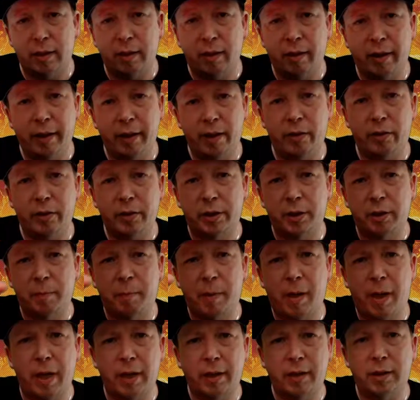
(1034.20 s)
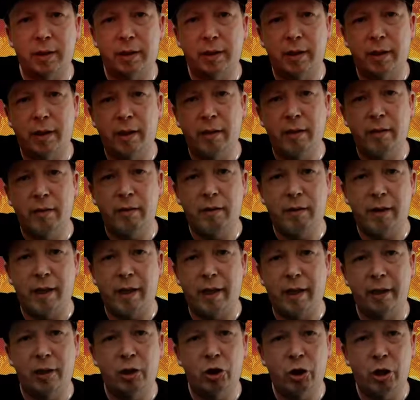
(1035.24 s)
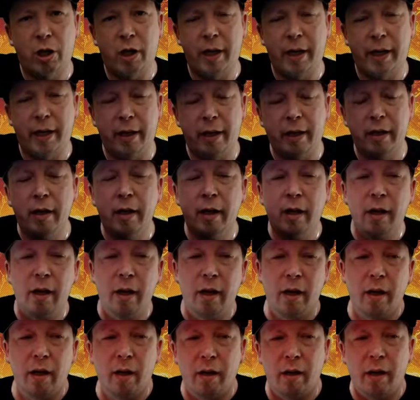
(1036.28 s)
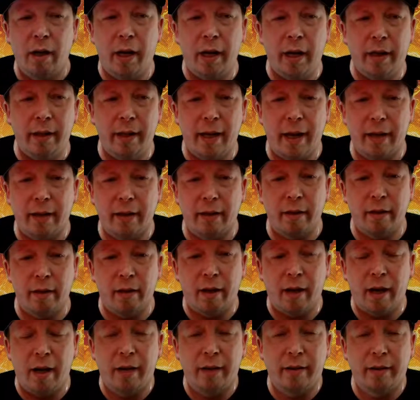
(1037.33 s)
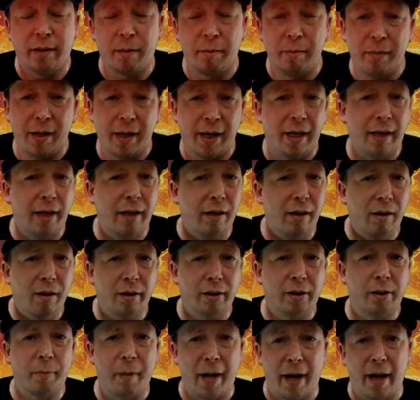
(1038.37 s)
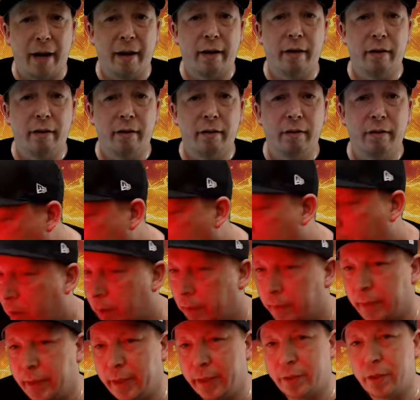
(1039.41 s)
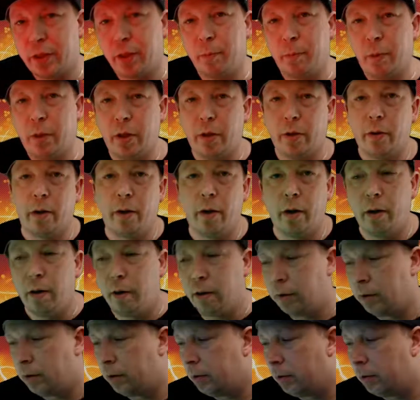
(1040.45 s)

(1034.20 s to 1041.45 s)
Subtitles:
little spots that kind of shine in, and that to me it looks bad. This computer